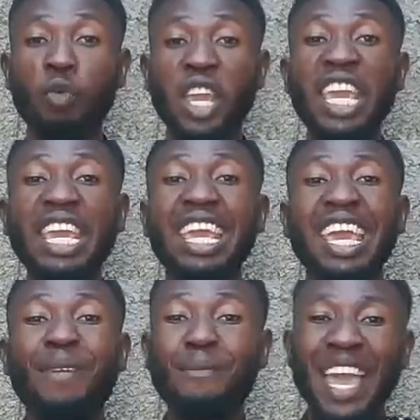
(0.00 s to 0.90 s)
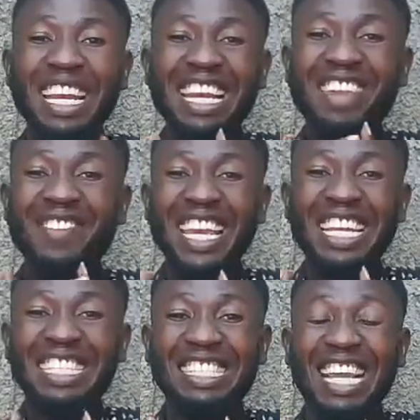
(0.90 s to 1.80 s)
We men live
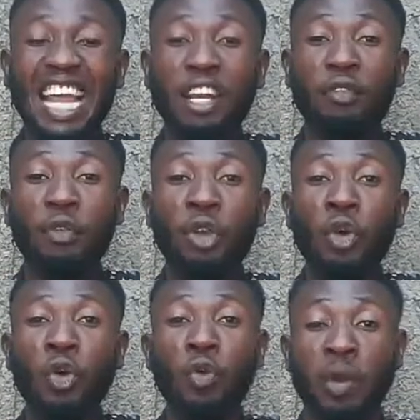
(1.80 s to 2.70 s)
inside of you.